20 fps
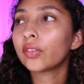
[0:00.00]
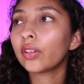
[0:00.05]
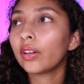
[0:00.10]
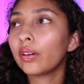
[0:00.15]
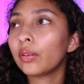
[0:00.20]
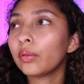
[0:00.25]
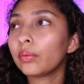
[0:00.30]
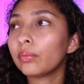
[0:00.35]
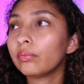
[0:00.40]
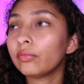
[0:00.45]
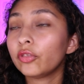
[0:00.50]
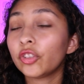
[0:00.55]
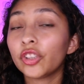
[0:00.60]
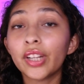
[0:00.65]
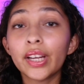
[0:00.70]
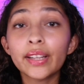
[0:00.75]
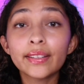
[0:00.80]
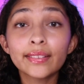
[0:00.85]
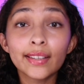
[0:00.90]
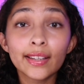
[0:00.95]
So,
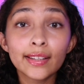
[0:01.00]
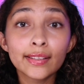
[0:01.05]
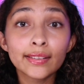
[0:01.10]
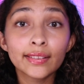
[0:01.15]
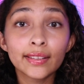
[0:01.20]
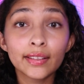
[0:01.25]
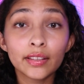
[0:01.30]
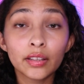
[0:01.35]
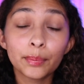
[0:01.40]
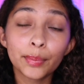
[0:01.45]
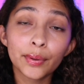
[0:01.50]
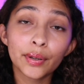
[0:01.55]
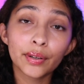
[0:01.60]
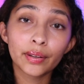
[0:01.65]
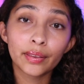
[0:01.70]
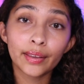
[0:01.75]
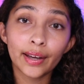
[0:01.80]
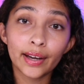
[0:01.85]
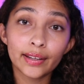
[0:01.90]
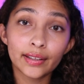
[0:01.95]
Jennette says in the
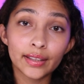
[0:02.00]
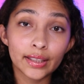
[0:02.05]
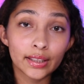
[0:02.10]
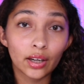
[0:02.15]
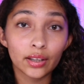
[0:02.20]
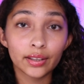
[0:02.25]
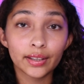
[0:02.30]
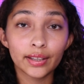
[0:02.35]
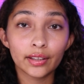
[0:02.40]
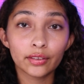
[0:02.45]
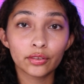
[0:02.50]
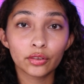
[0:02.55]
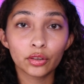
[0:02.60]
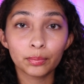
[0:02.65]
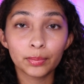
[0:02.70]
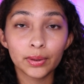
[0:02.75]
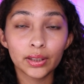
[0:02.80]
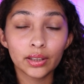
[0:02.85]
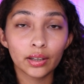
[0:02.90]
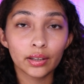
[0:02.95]
book that it got
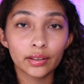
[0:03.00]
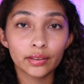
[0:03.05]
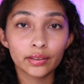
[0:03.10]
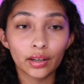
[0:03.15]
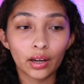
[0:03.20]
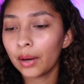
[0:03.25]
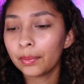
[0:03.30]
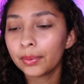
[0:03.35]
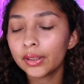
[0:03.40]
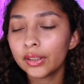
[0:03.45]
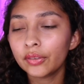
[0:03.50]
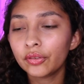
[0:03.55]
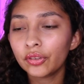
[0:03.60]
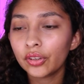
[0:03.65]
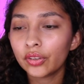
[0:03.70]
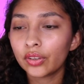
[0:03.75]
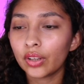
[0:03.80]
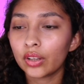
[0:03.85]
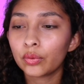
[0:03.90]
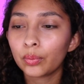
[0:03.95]
canceled because I believe
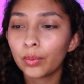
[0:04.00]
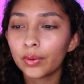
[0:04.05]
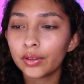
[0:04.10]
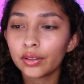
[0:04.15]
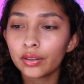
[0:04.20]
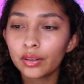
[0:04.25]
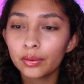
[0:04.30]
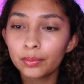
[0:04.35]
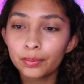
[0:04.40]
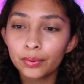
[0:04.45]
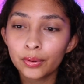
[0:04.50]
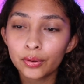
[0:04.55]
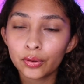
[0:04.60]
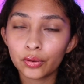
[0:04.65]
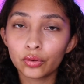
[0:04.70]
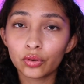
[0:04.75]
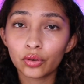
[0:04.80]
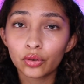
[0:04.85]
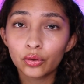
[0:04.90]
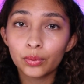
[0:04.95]
she says one of the
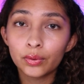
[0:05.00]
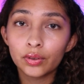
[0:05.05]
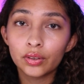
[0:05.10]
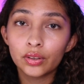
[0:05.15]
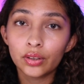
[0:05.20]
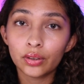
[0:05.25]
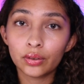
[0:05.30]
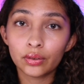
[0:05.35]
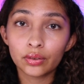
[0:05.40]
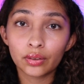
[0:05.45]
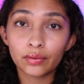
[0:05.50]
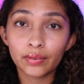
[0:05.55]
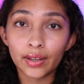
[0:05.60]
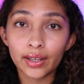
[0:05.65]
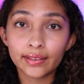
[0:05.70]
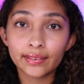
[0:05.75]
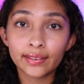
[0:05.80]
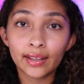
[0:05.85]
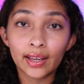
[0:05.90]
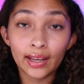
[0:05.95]
producers was accused of
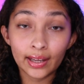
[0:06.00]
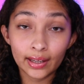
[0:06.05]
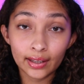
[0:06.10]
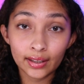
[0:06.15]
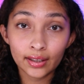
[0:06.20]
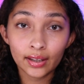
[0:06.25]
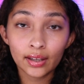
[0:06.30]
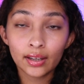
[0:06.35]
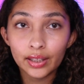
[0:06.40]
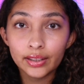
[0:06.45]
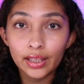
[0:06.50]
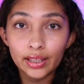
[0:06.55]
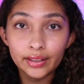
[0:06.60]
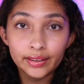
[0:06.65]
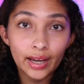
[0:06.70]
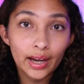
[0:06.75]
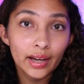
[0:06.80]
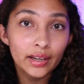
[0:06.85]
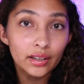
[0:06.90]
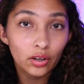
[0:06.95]
SA and
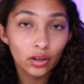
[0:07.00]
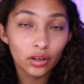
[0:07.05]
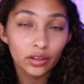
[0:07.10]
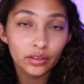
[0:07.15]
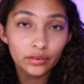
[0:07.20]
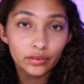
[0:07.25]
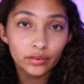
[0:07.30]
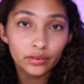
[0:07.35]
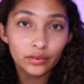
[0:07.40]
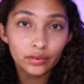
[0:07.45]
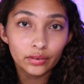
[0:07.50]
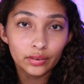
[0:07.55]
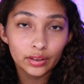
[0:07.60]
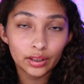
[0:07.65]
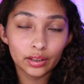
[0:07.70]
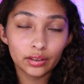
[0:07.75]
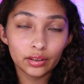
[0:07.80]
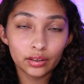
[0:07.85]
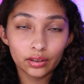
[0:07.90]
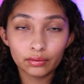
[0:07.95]
that that caused
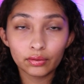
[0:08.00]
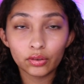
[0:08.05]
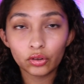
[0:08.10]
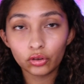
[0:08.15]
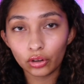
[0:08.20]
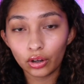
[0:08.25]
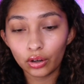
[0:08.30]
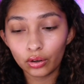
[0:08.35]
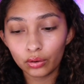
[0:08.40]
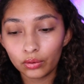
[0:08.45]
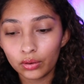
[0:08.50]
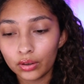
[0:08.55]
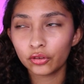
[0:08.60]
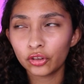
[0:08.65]
the ending of the show.